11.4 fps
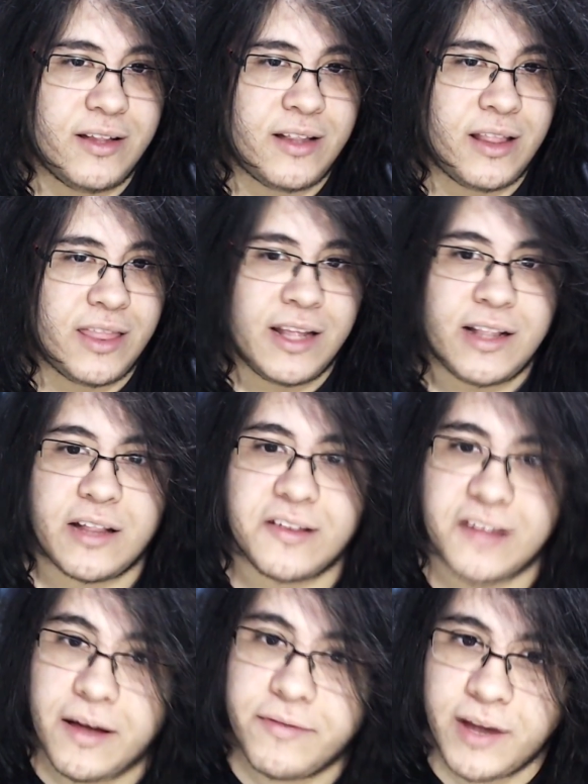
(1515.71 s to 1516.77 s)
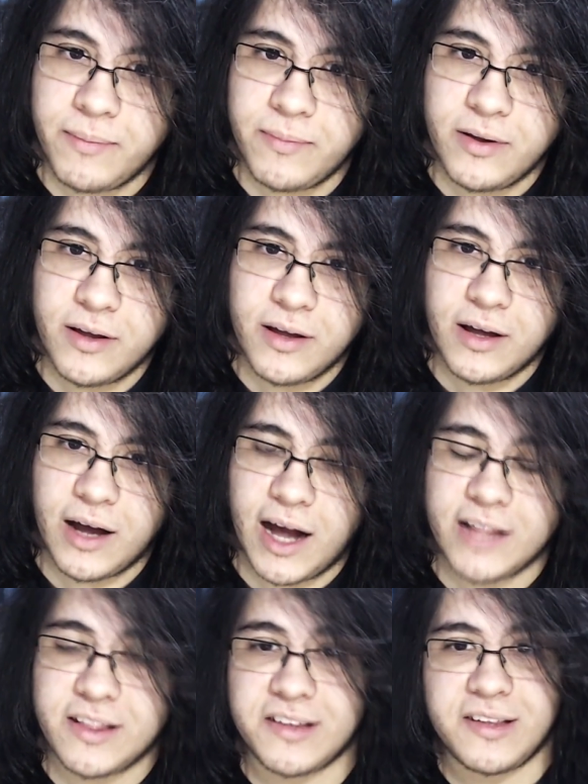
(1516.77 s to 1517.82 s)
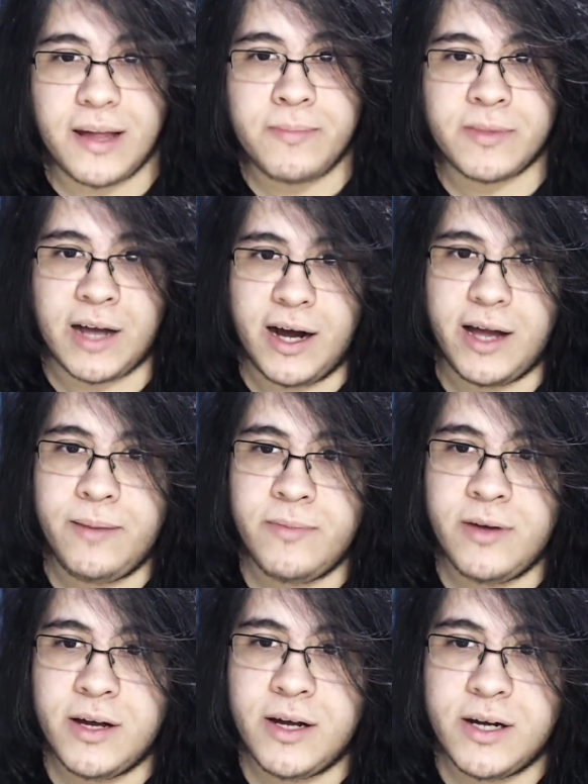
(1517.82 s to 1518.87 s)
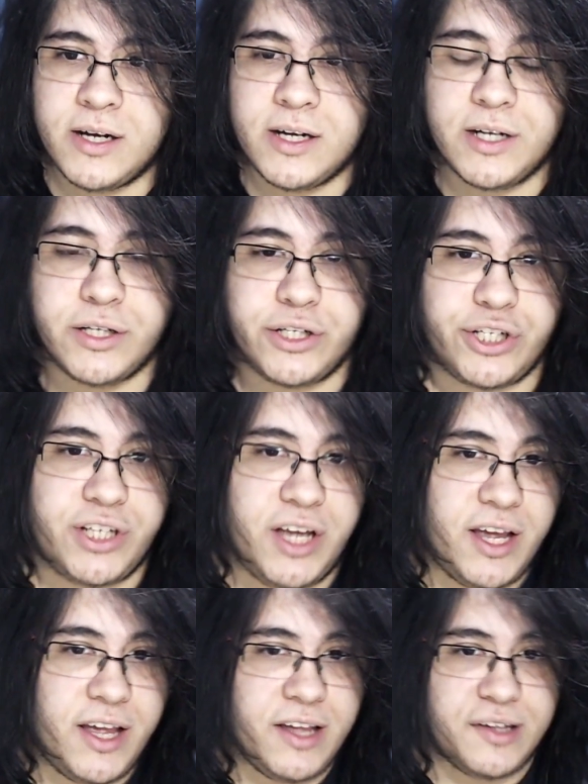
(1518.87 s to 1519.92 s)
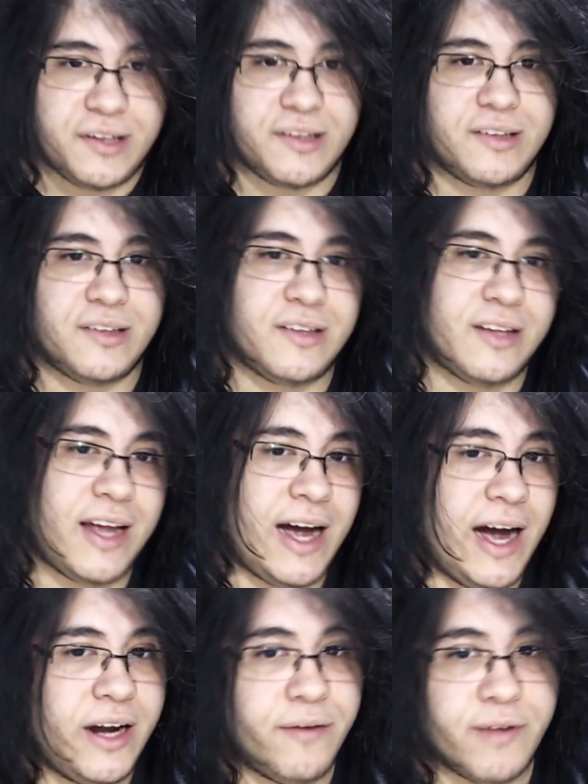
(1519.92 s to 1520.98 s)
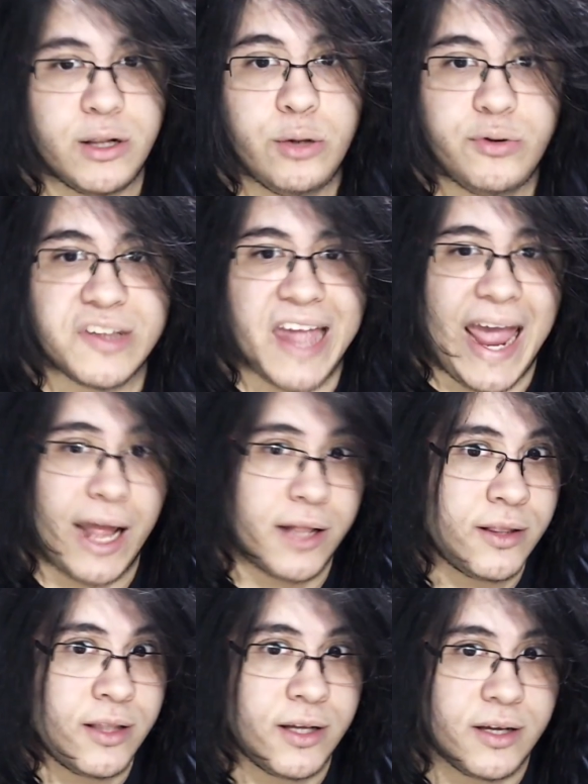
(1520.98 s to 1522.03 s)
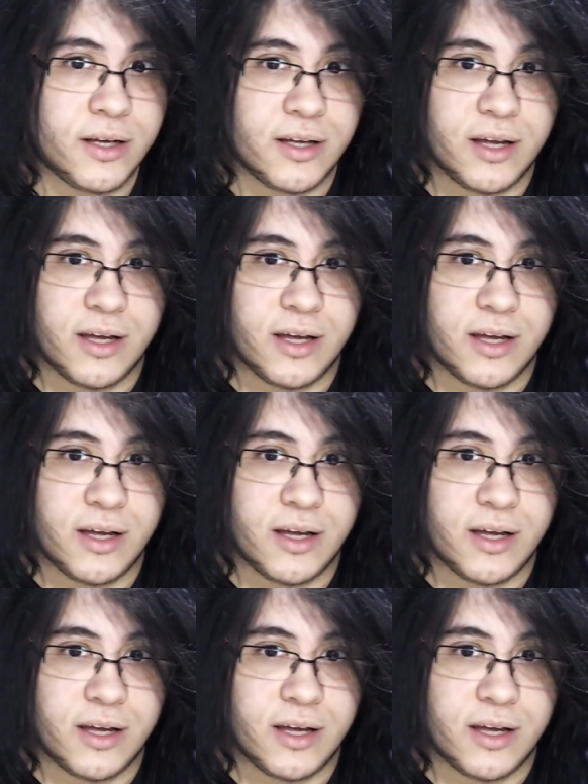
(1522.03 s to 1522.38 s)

the thing that saved them, at the same time, she is kind of a loose end.